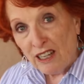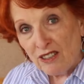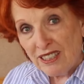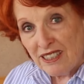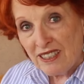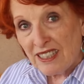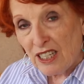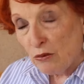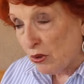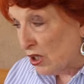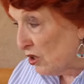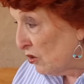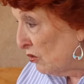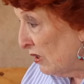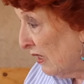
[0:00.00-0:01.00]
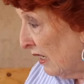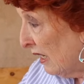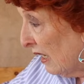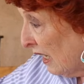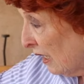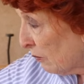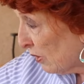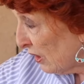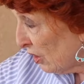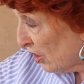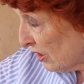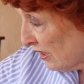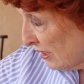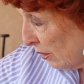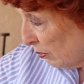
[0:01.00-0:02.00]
down to zero. I'm going to just